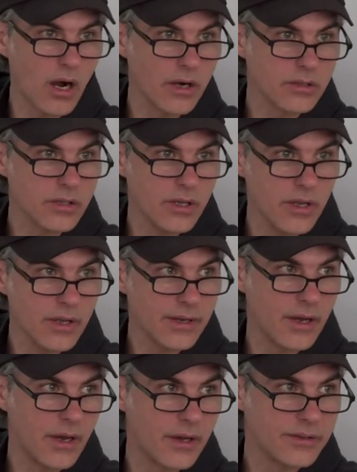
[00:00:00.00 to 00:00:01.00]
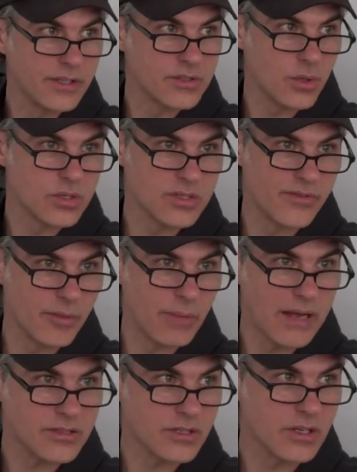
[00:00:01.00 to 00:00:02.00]
art, discourse of the
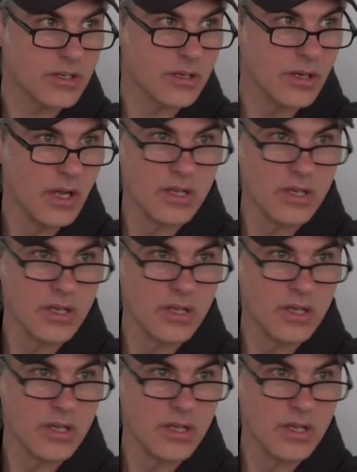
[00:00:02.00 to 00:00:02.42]
master.